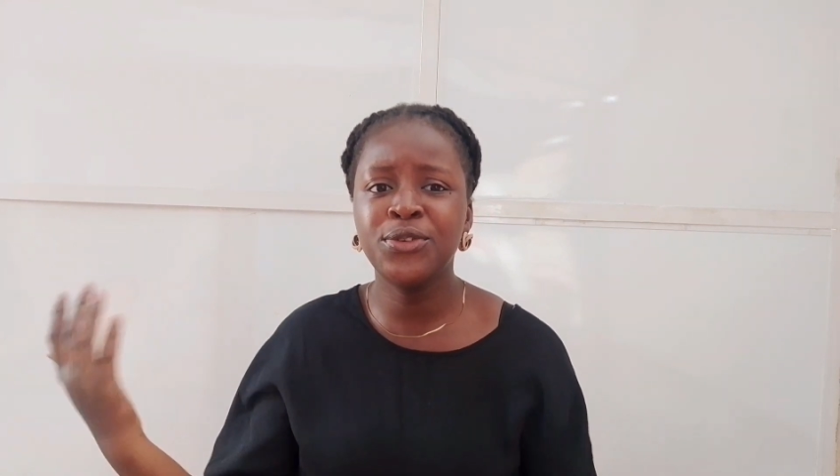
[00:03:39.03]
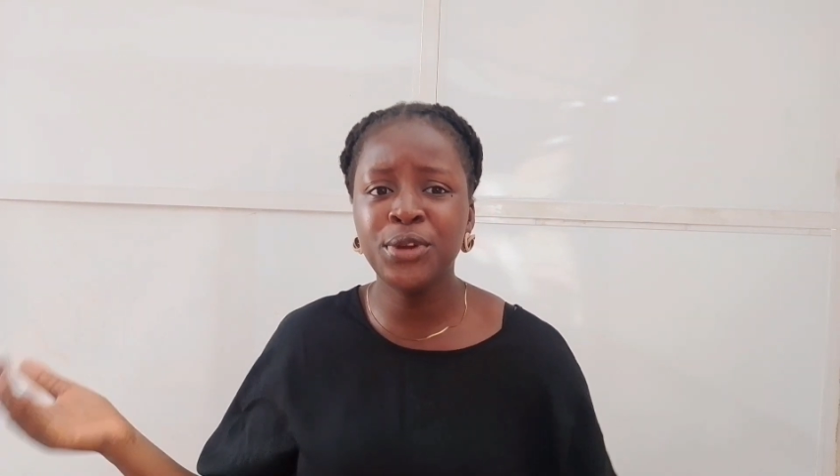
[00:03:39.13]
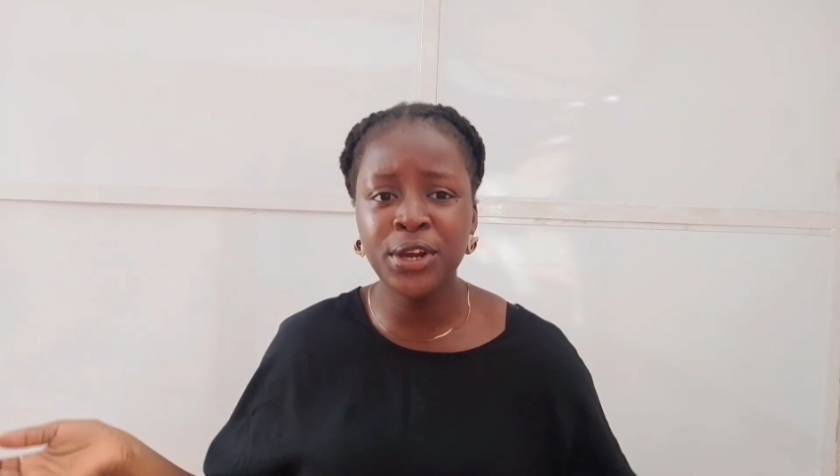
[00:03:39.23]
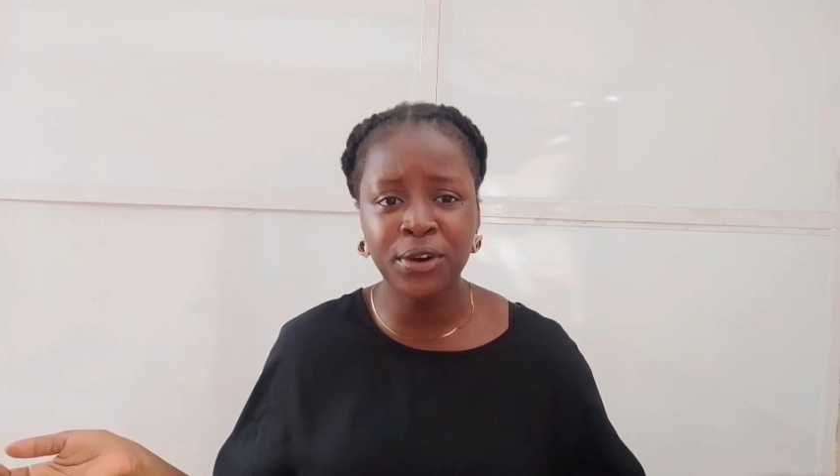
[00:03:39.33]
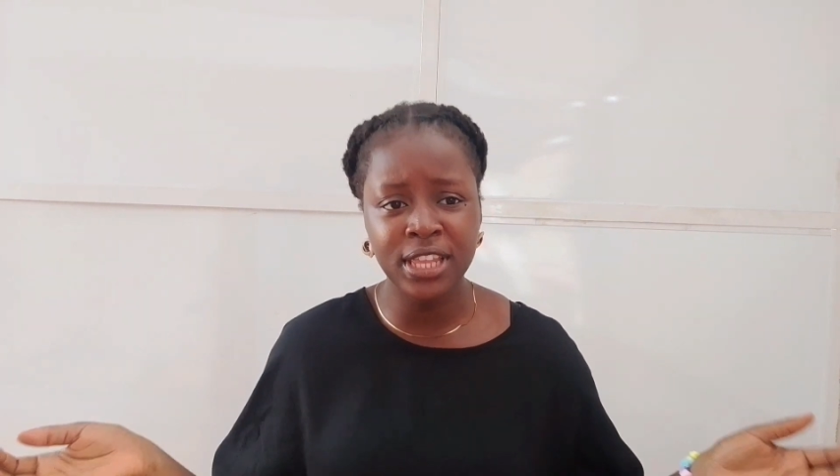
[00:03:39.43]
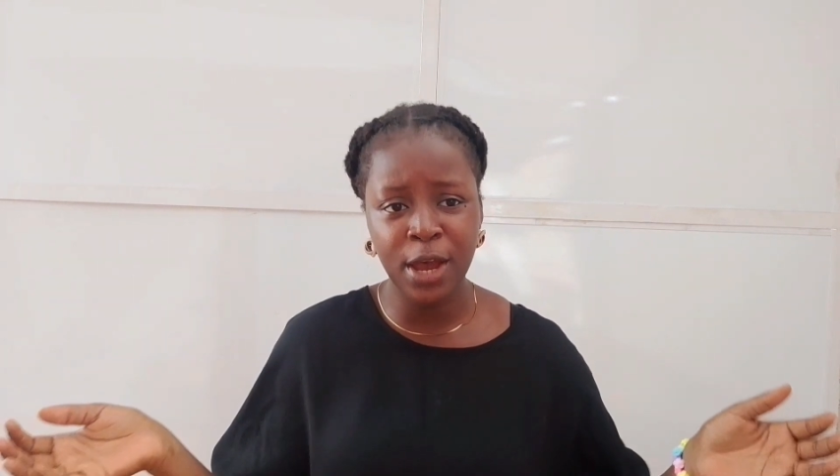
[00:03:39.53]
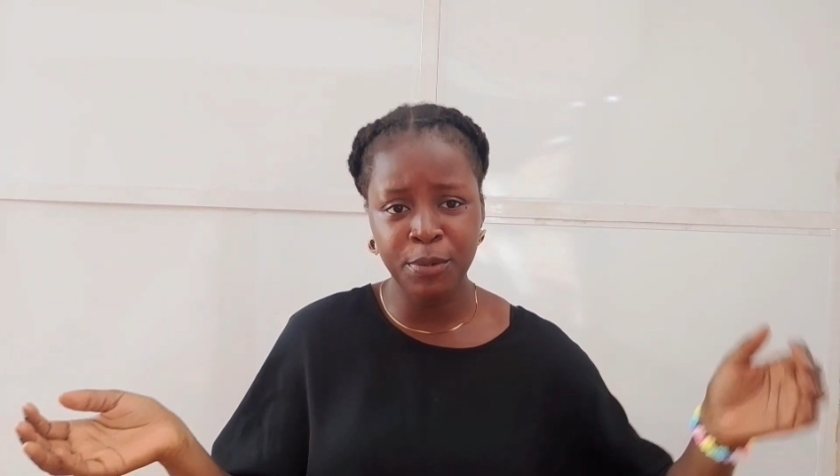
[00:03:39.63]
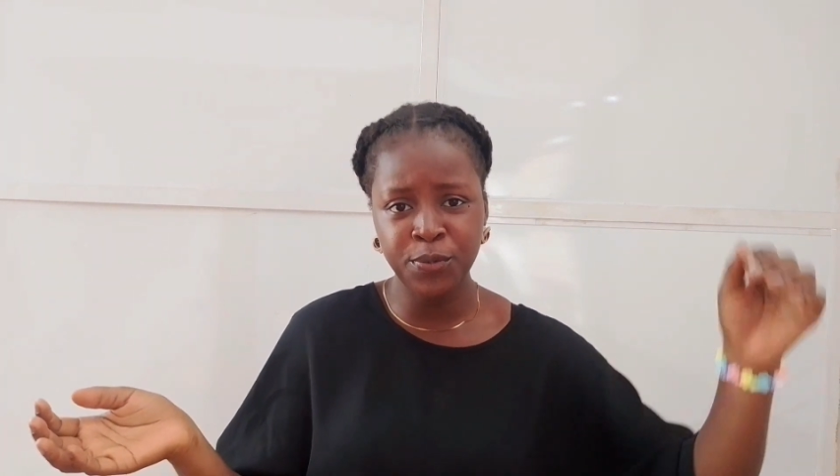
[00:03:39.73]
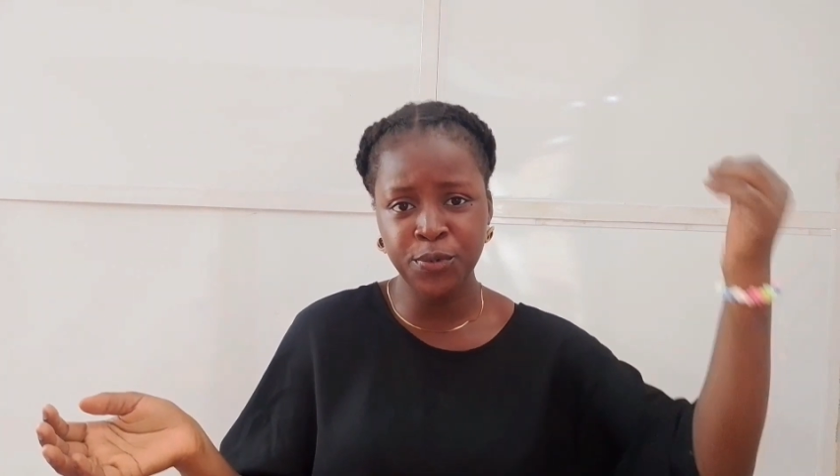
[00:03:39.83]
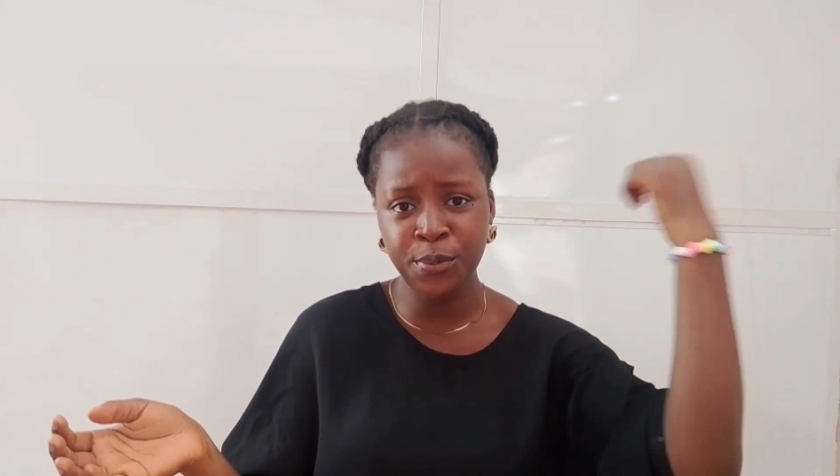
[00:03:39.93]
three other
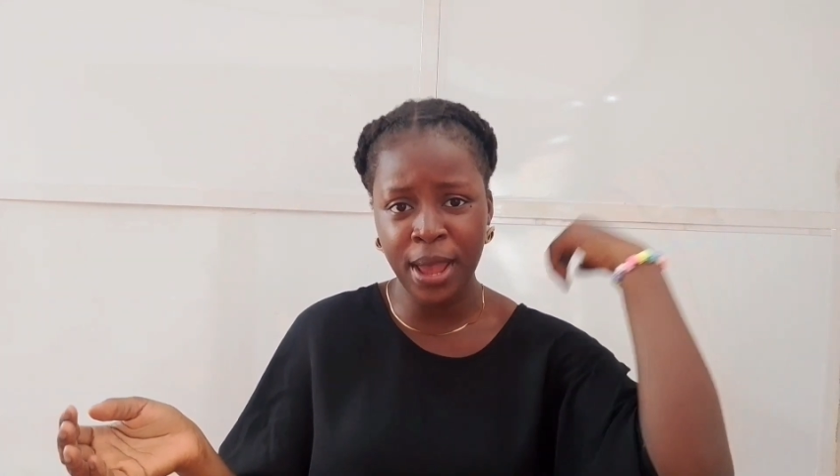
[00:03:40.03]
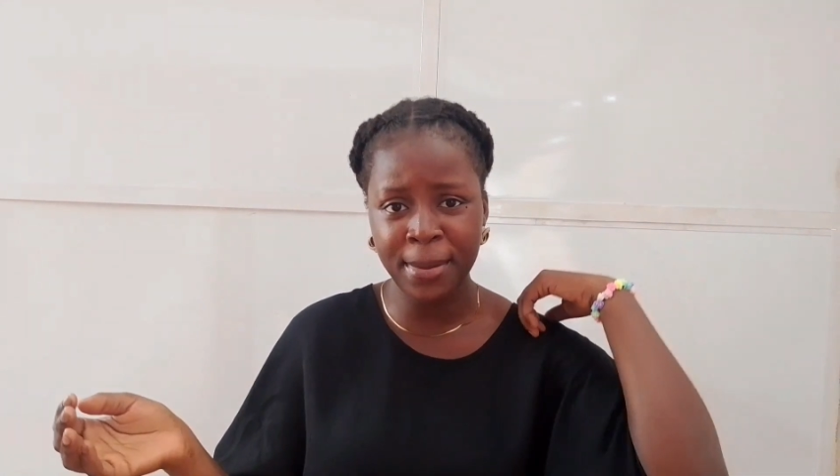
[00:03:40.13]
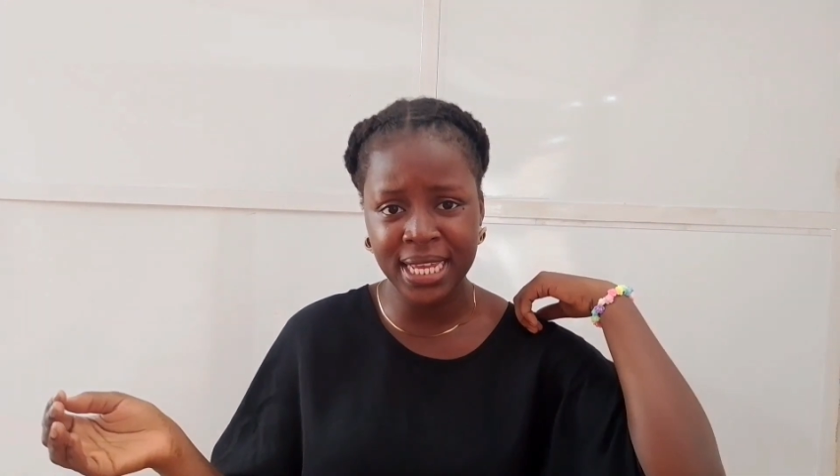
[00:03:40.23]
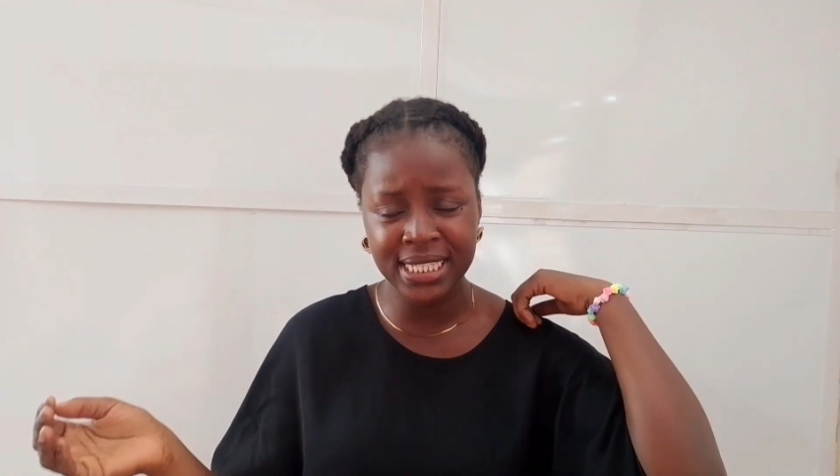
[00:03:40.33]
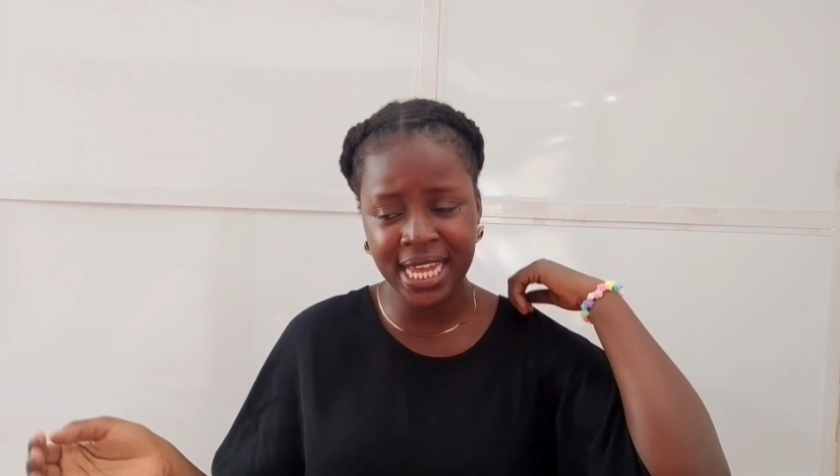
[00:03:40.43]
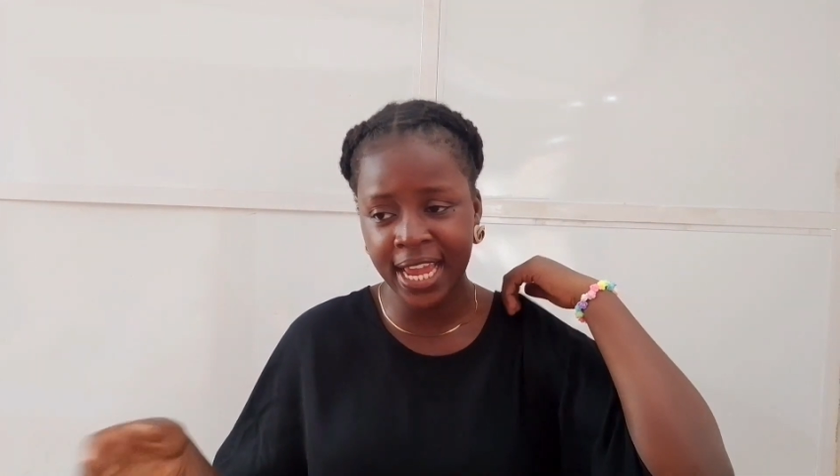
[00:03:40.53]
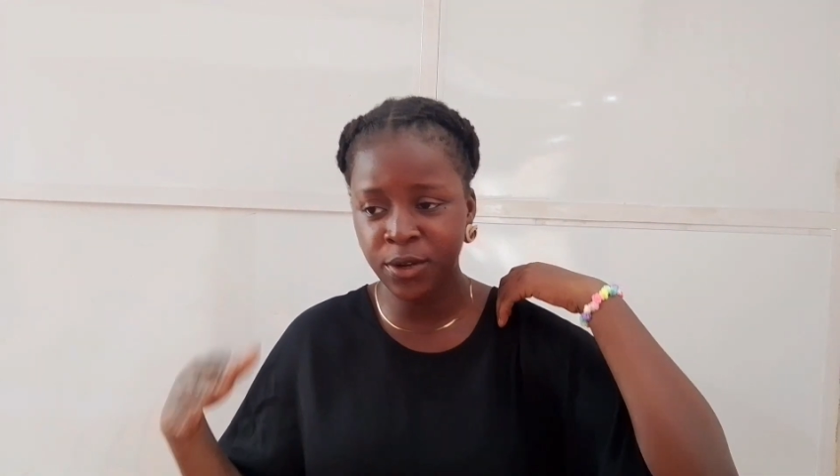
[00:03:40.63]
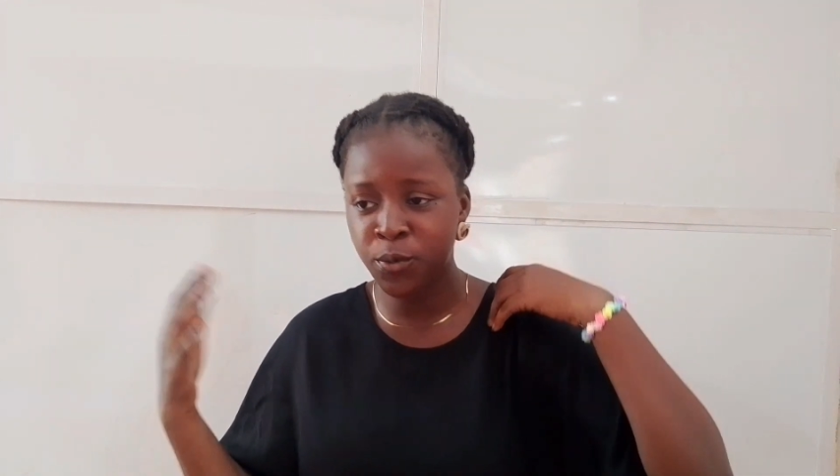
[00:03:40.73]
people by my side,